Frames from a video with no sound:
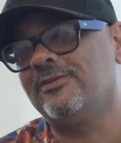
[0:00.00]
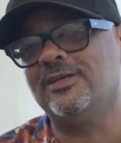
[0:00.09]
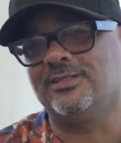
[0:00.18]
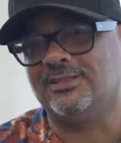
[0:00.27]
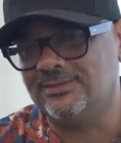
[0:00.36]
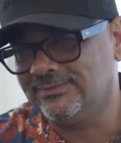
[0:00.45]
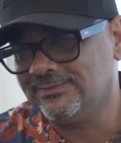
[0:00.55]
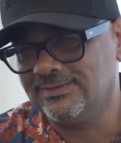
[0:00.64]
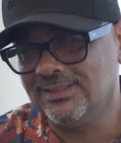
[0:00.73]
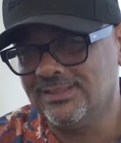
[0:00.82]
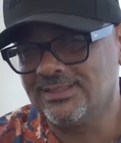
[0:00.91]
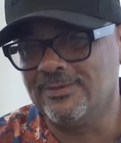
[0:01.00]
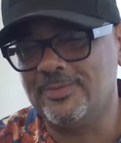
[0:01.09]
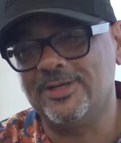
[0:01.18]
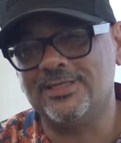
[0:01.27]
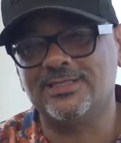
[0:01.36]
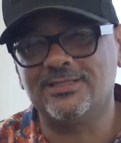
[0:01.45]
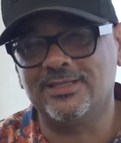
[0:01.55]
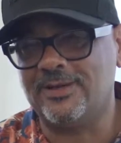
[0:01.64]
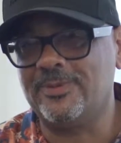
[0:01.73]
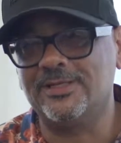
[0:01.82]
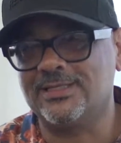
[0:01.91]
feel to
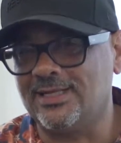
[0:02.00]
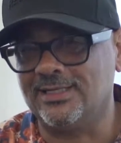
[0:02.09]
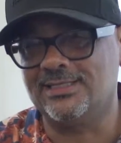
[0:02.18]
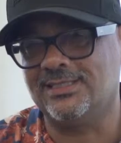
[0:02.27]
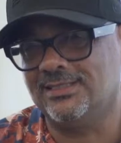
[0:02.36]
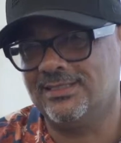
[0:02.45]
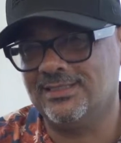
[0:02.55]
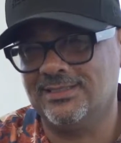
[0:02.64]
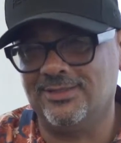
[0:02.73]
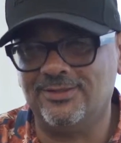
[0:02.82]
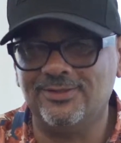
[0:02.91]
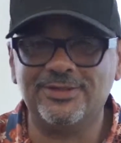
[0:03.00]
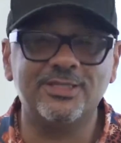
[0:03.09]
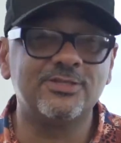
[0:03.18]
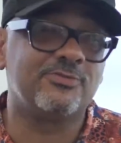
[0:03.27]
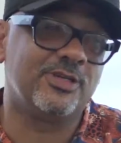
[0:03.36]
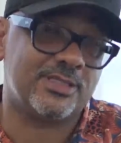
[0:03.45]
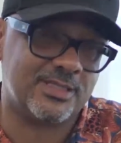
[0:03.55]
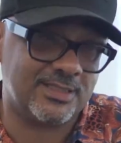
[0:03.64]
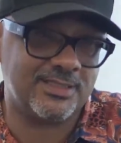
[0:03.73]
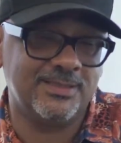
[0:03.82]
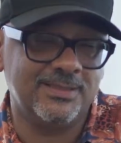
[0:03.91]
their personality. Nothing's rushed,
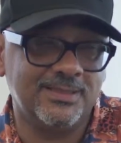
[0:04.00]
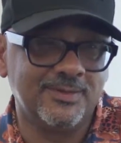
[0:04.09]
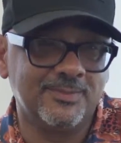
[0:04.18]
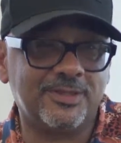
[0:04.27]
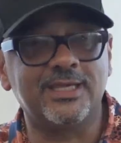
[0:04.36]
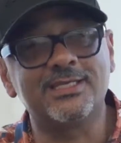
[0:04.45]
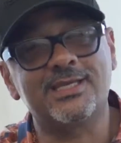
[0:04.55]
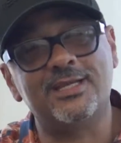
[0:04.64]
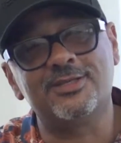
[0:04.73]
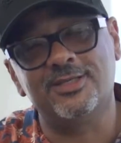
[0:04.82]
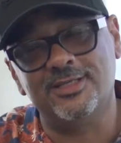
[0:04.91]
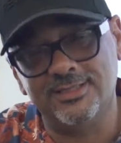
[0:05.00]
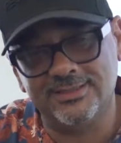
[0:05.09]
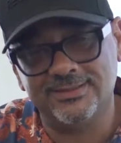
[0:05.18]
but things get done.